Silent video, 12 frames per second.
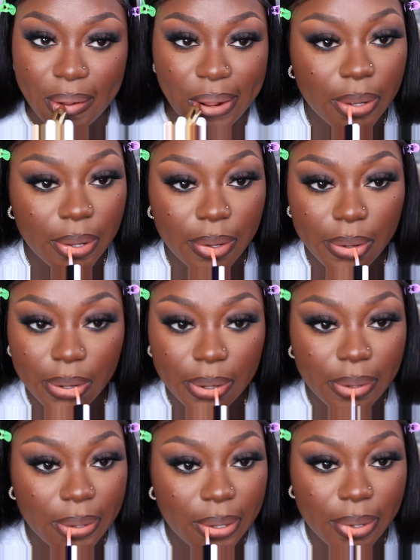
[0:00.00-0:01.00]
And then my
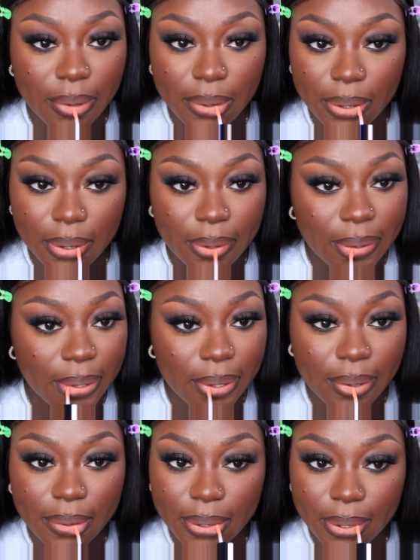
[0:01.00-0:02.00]
She Glam
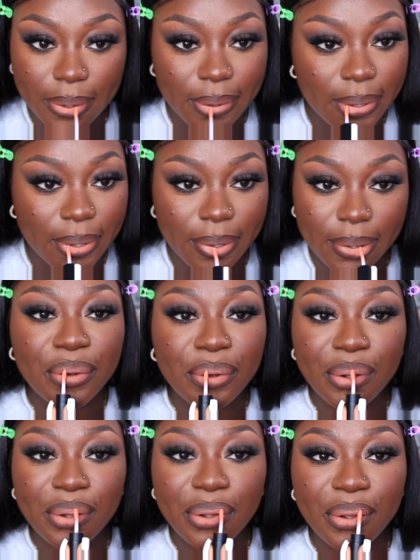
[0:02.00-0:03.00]
Wretched
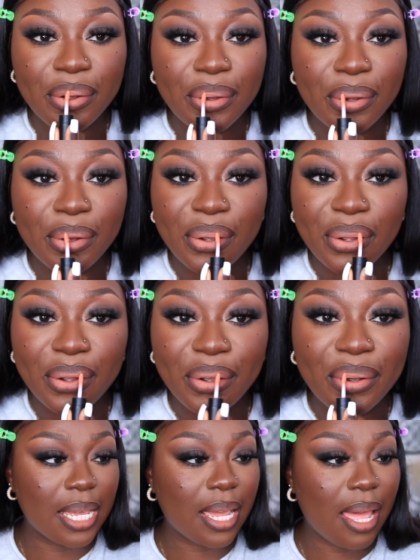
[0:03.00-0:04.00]
Romance liquid
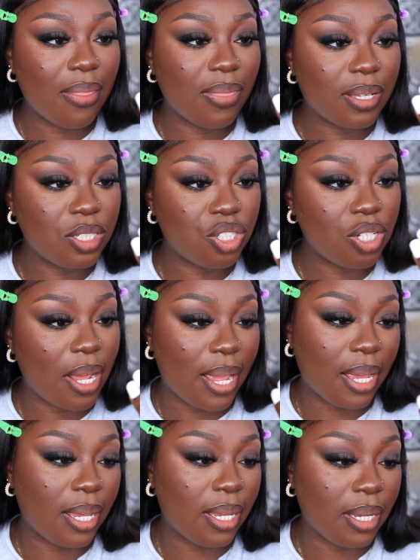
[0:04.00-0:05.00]
lipstick in the
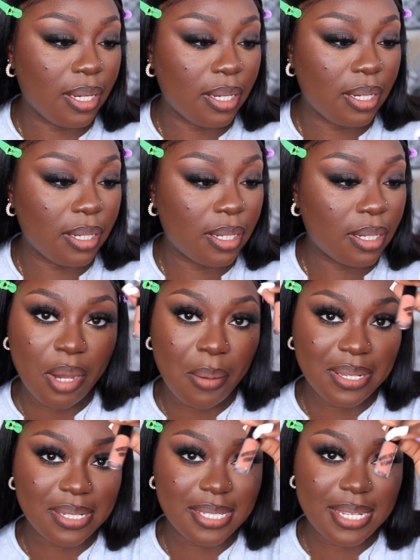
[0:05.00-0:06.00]
shade
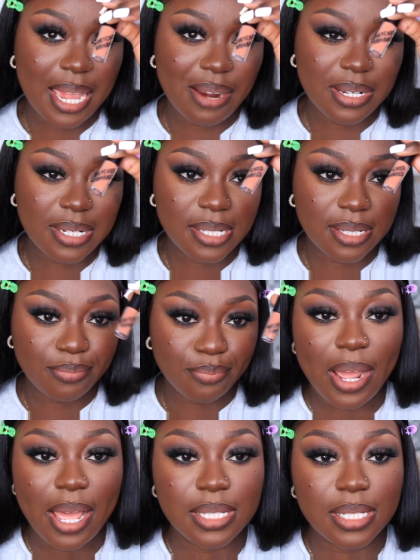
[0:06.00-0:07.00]
Mummy's Dearest,
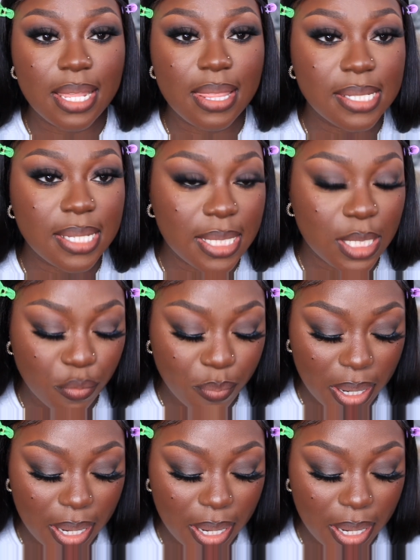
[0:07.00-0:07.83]
right in the center of my